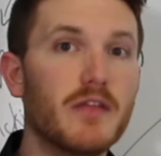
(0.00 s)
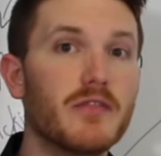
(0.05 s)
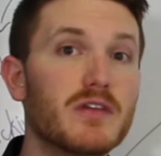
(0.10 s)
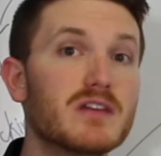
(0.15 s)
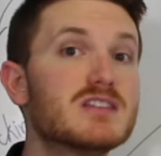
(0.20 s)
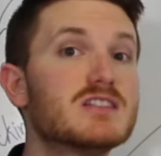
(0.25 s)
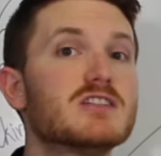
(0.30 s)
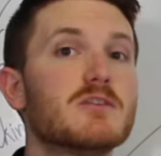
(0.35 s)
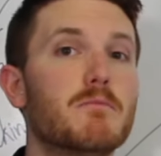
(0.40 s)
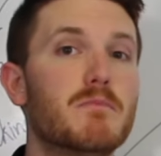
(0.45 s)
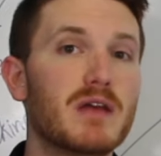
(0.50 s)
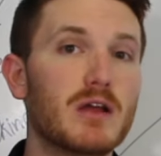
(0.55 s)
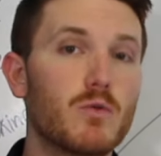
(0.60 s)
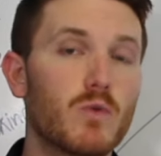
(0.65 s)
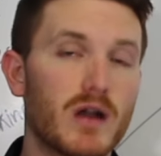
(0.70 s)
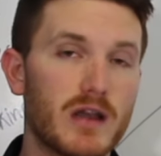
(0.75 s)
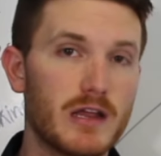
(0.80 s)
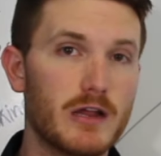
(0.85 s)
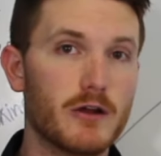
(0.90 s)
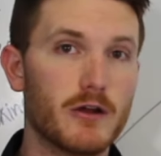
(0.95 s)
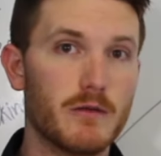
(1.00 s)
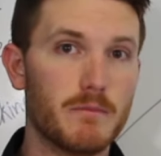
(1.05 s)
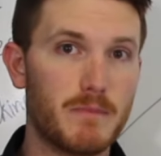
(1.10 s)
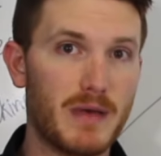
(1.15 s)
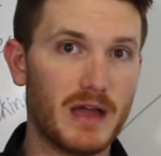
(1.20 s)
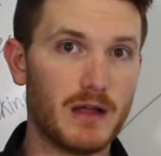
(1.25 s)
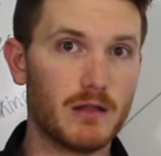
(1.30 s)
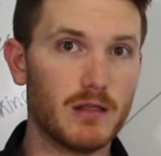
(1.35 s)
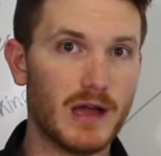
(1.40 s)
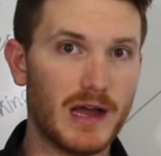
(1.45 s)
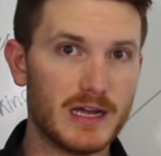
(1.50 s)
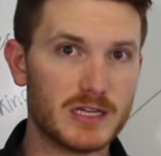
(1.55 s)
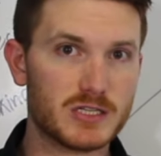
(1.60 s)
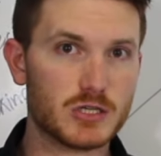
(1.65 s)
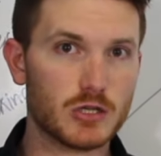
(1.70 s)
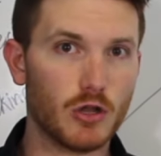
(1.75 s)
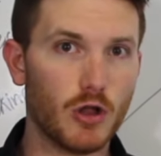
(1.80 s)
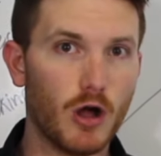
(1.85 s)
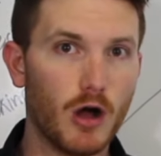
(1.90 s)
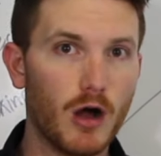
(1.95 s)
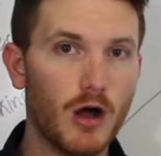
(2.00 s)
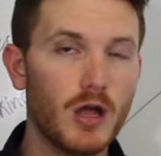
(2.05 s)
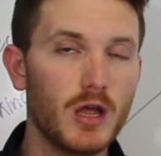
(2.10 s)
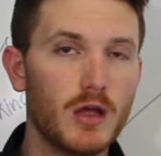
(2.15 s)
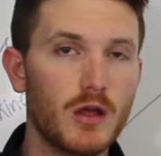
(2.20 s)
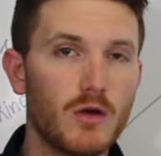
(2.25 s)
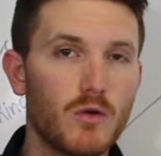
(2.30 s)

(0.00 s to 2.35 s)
This is a big one here at Ben Glass Law.